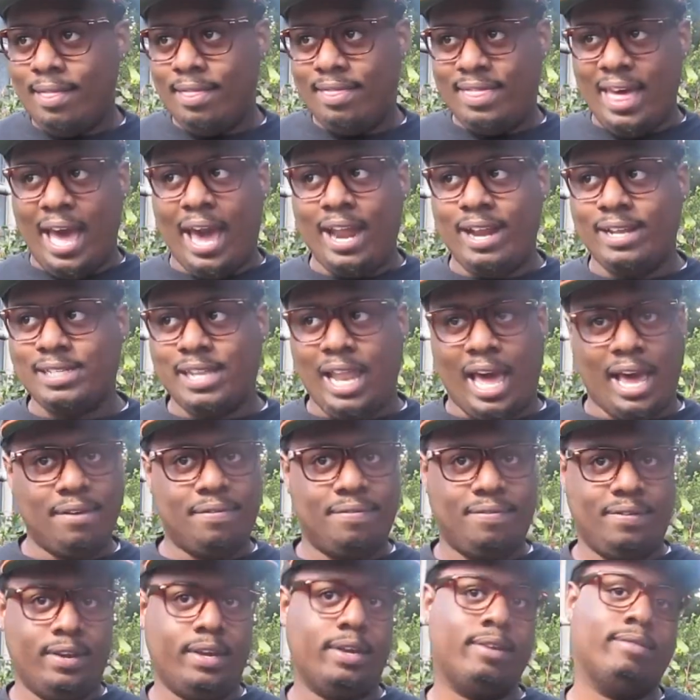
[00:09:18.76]
that is Life
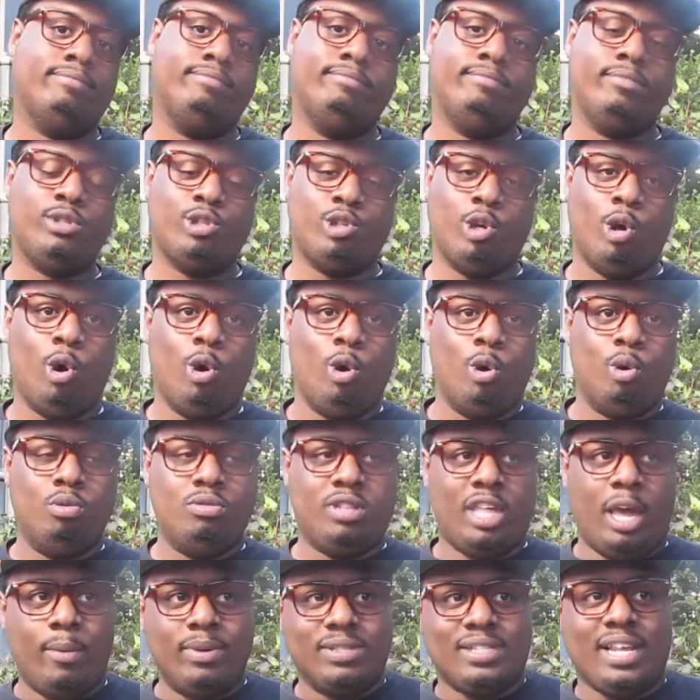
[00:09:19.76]
Feed. So
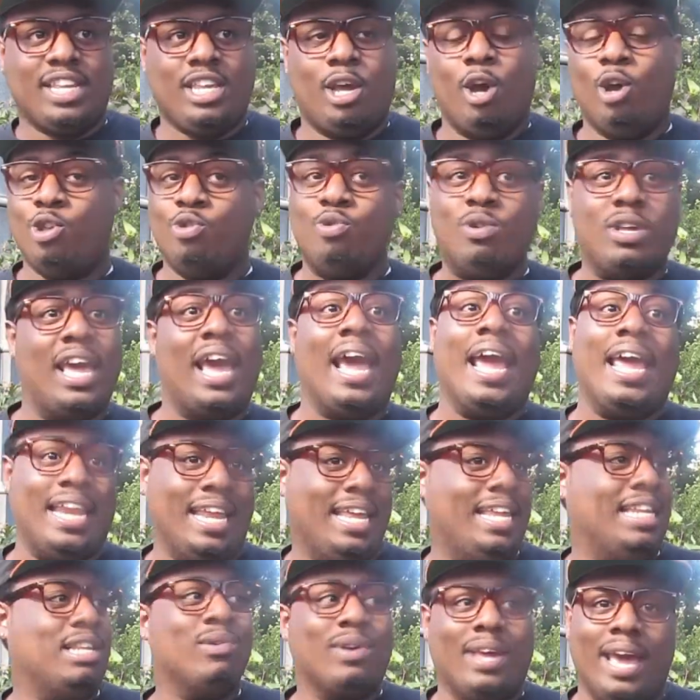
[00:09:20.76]
they was like, yo, you getting
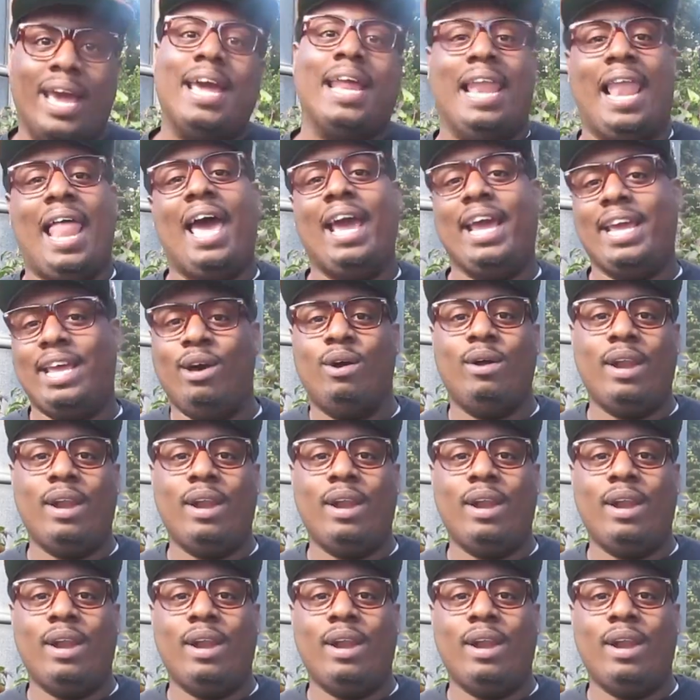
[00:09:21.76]
it, you getting light.